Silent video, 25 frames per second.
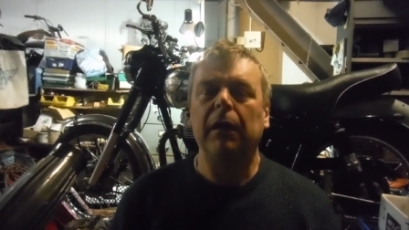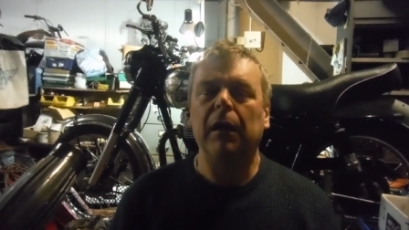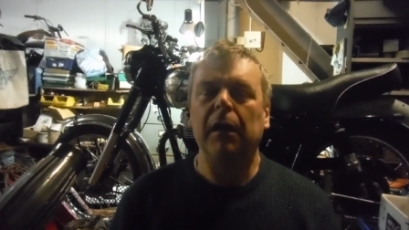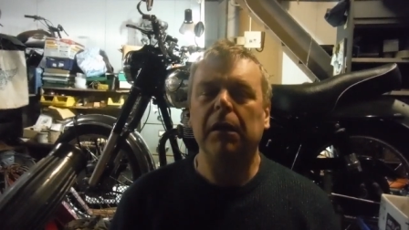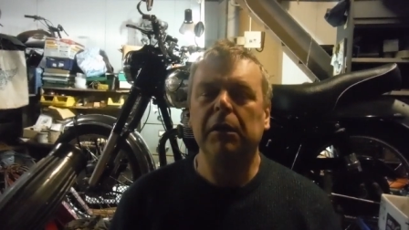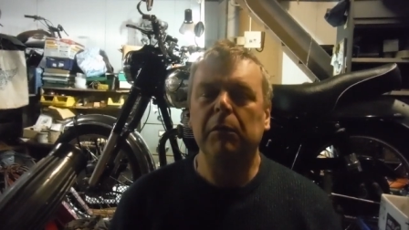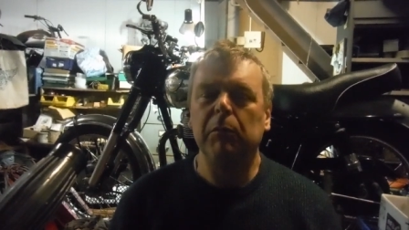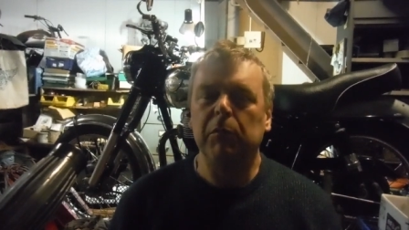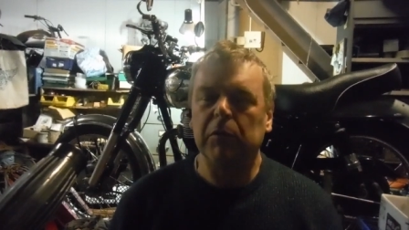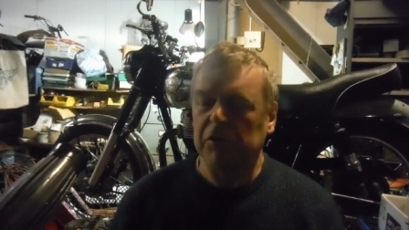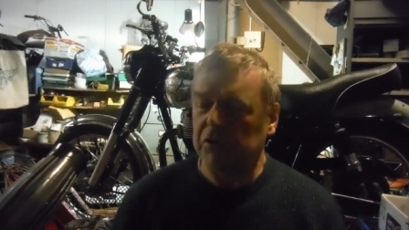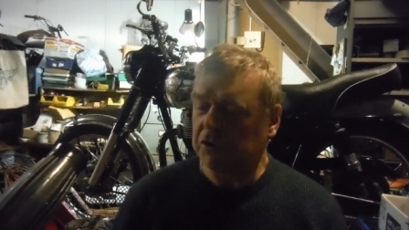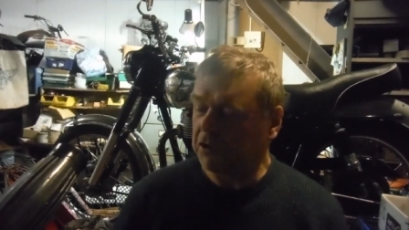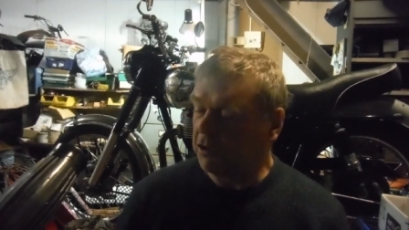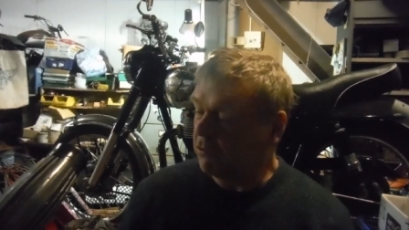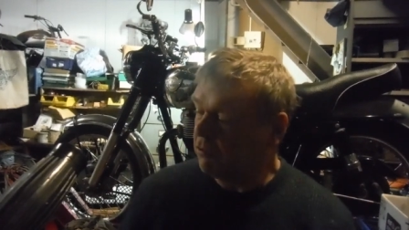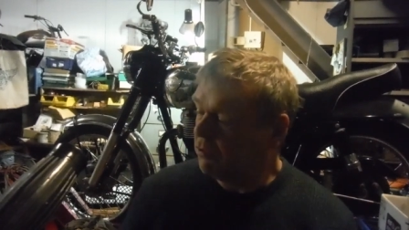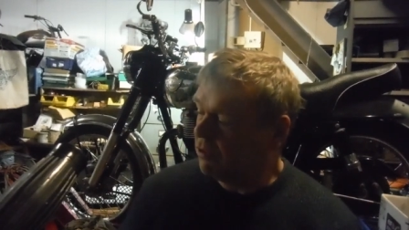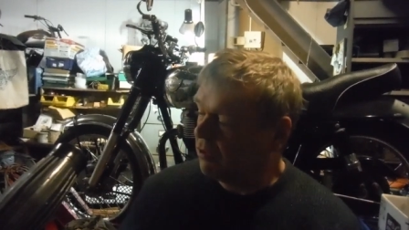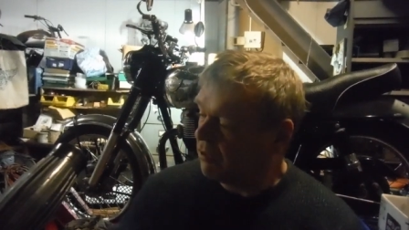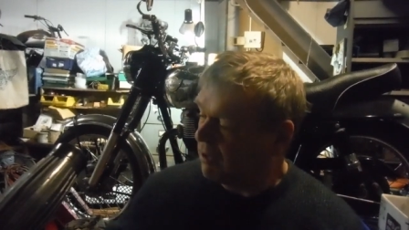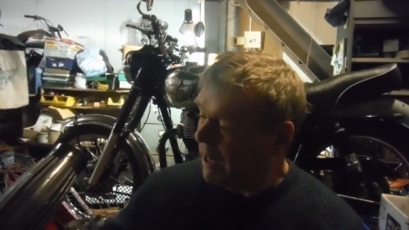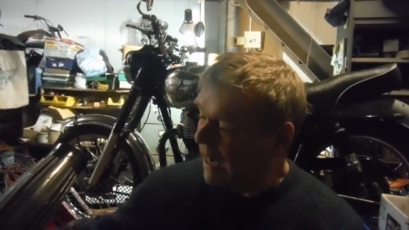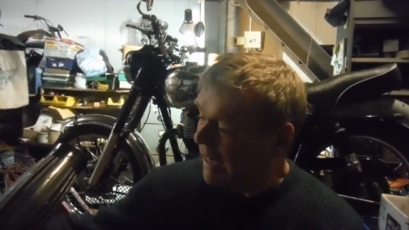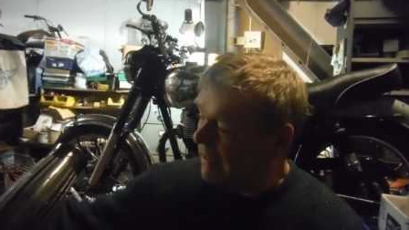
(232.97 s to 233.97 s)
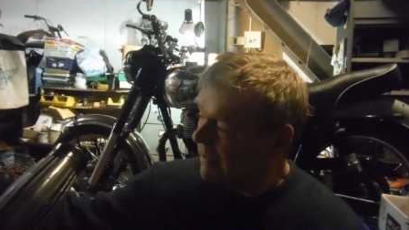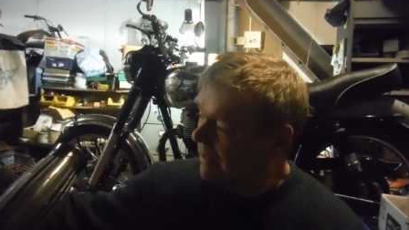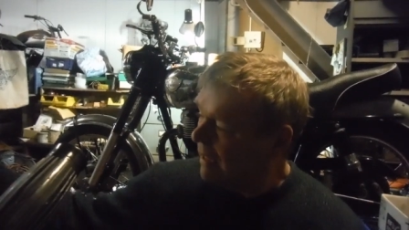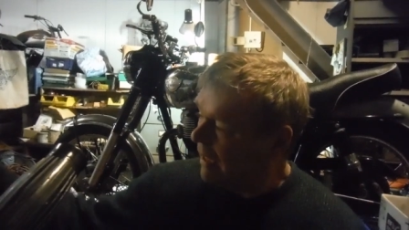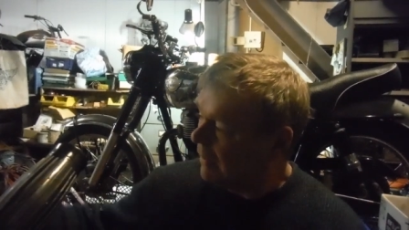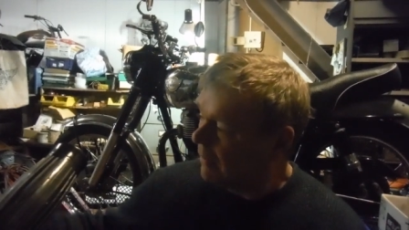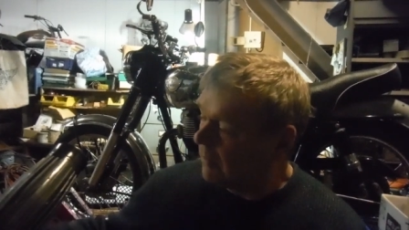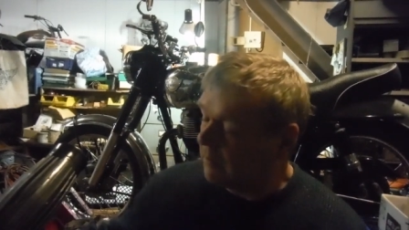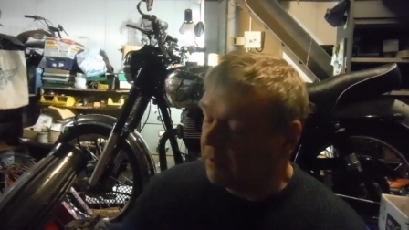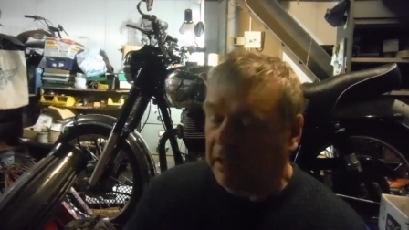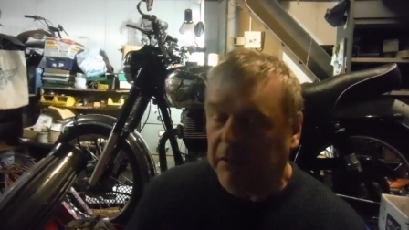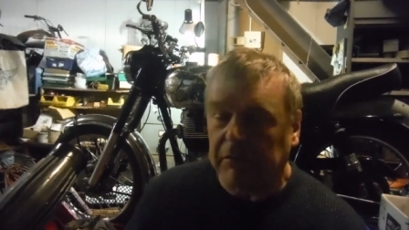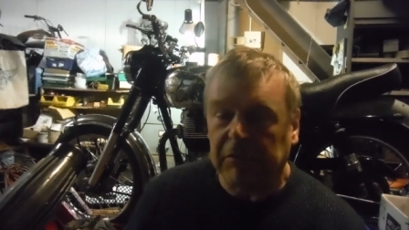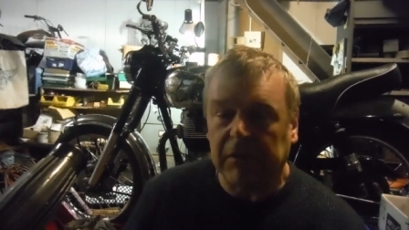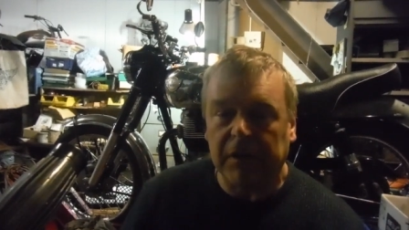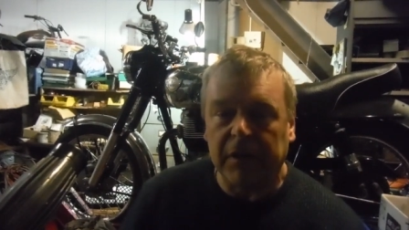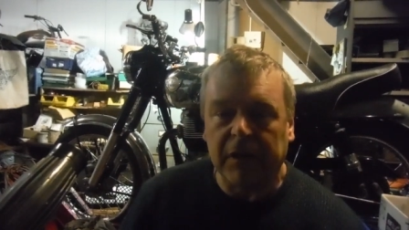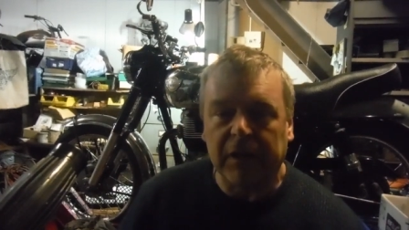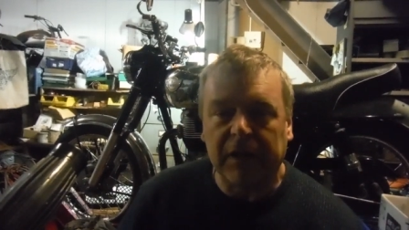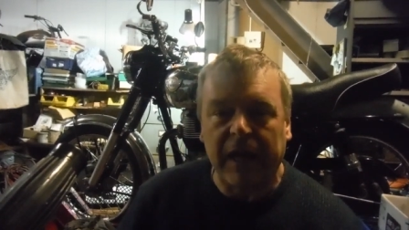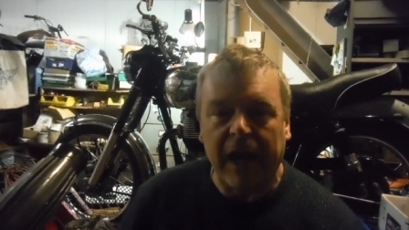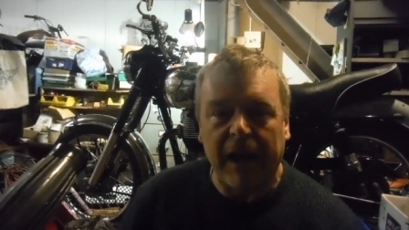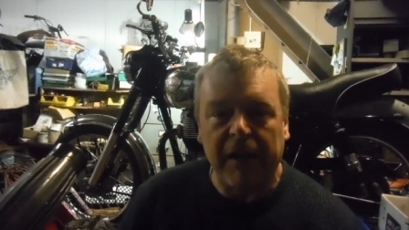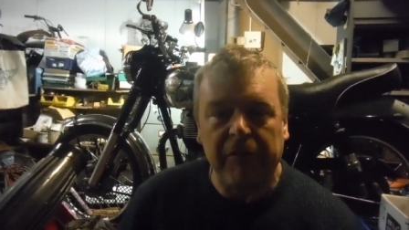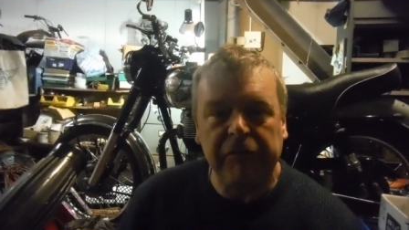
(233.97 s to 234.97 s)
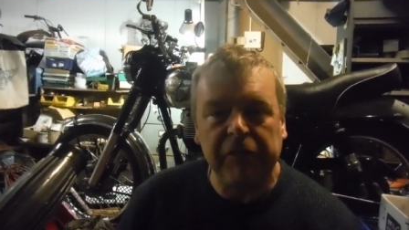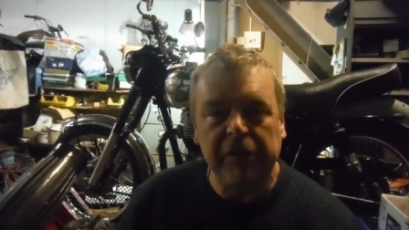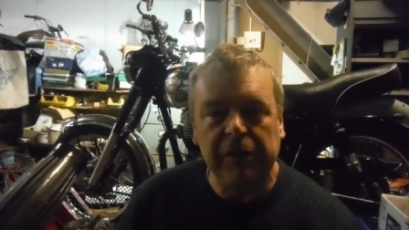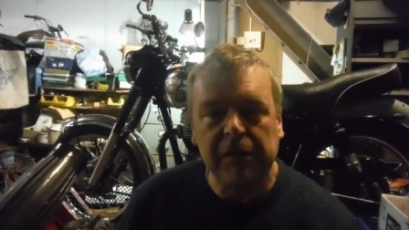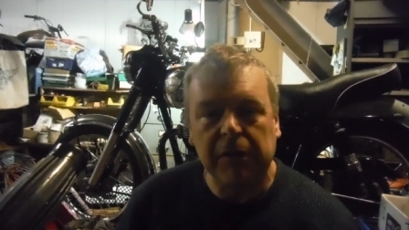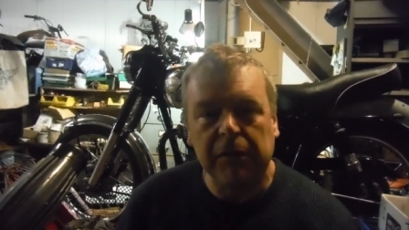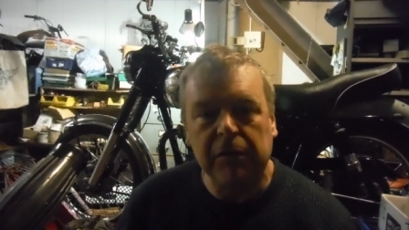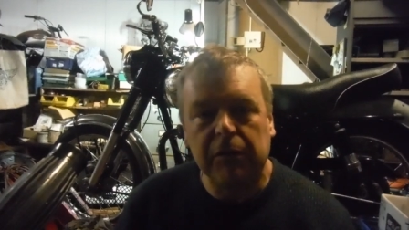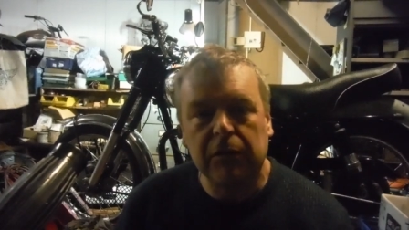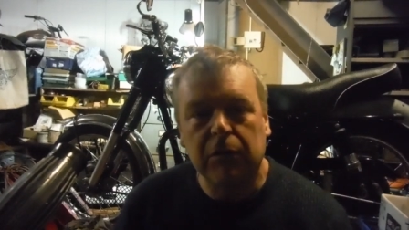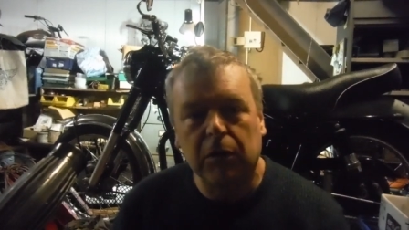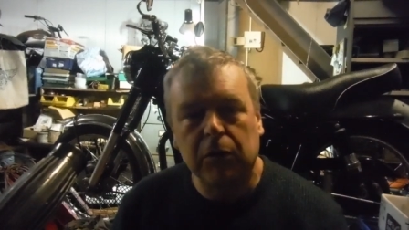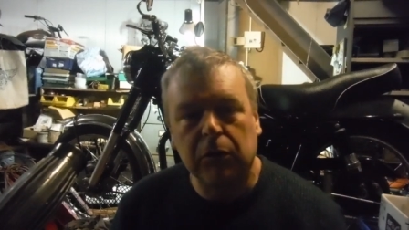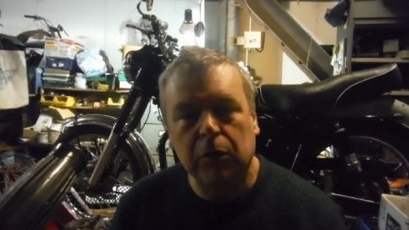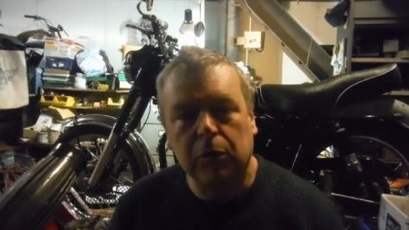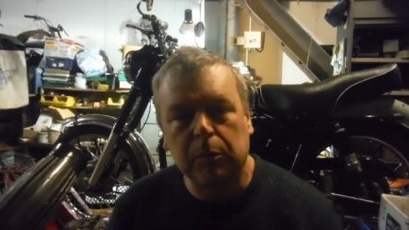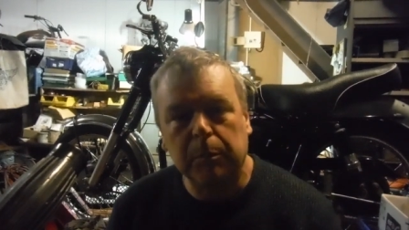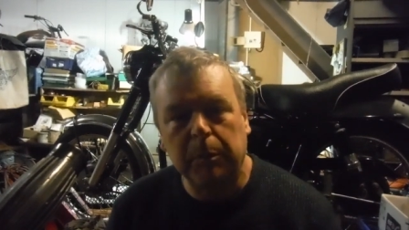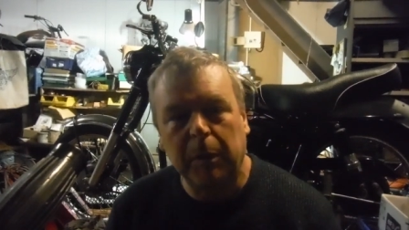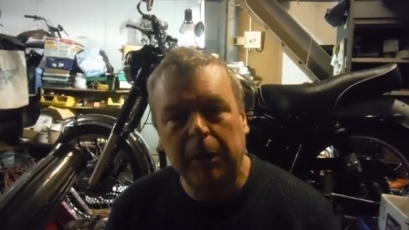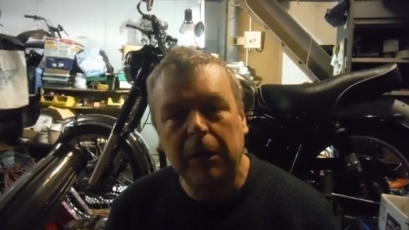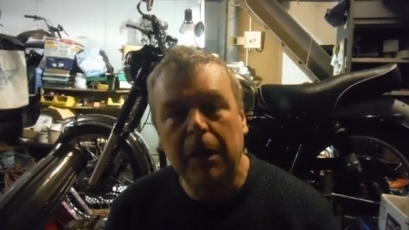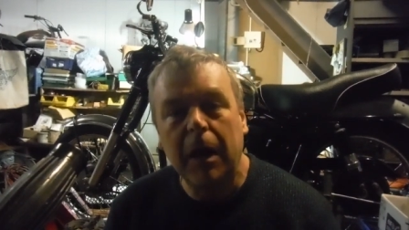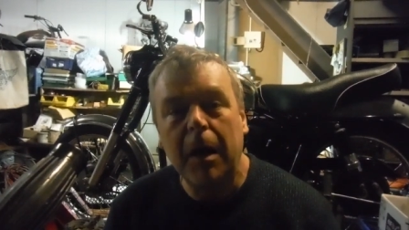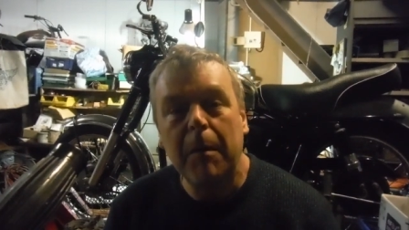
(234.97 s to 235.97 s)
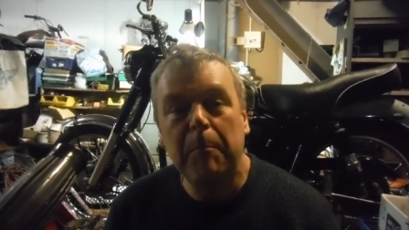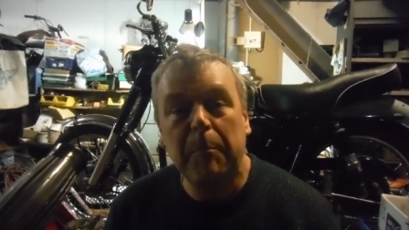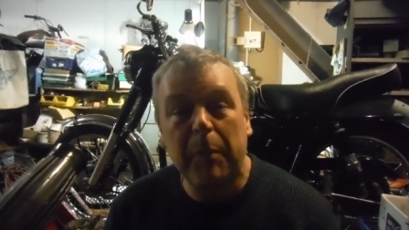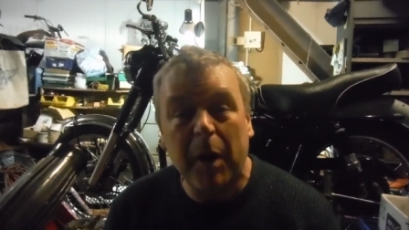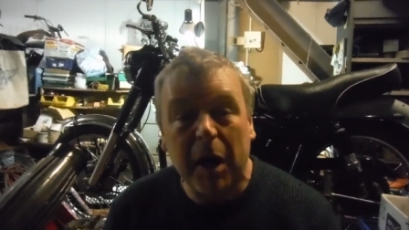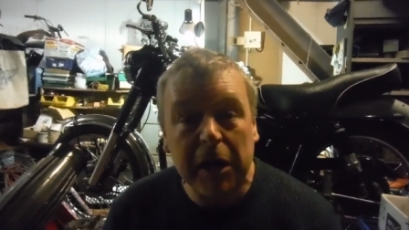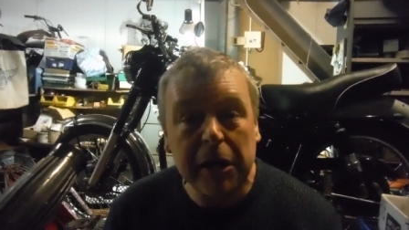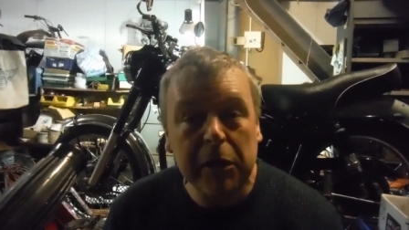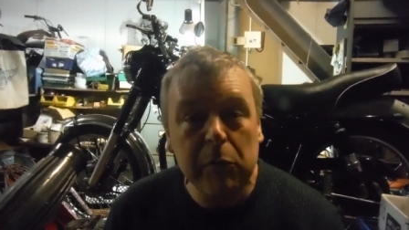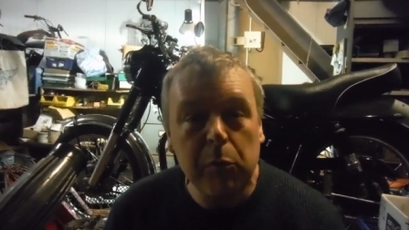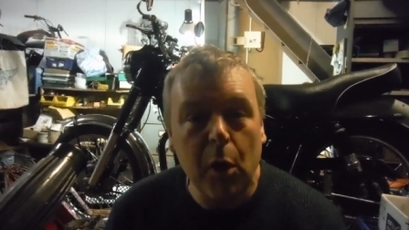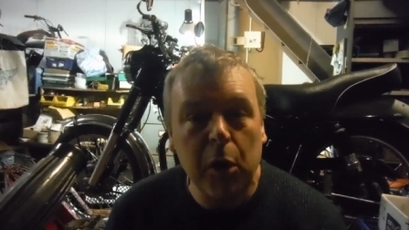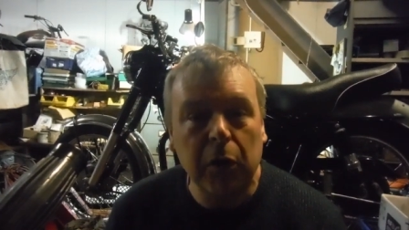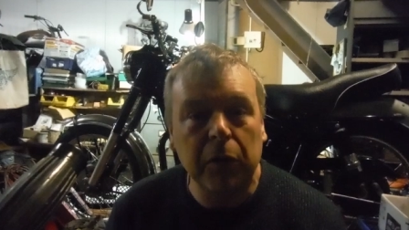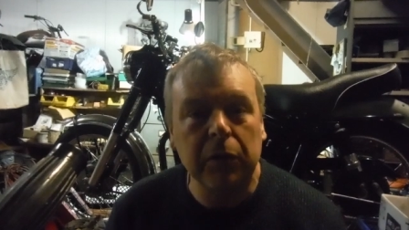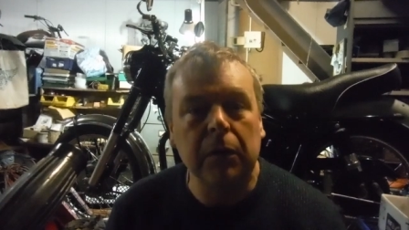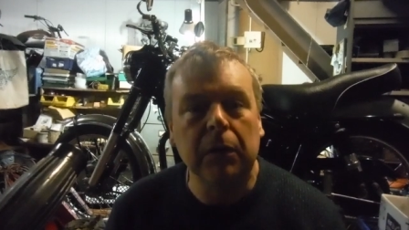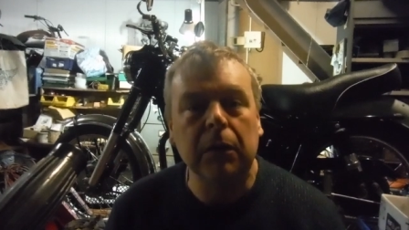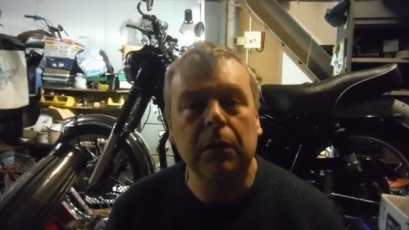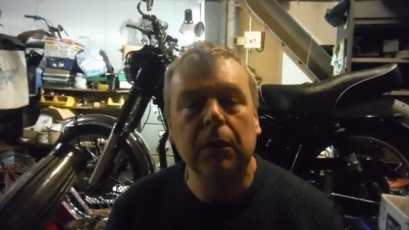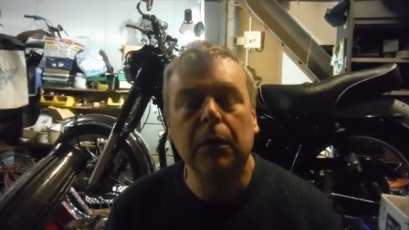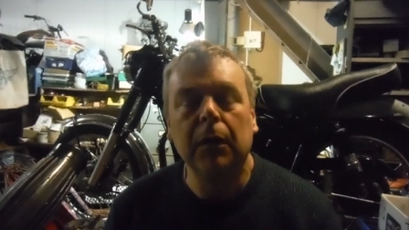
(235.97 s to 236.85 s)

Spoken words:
and you want to show grandad down at the cafe that you've got an old bike, buy one.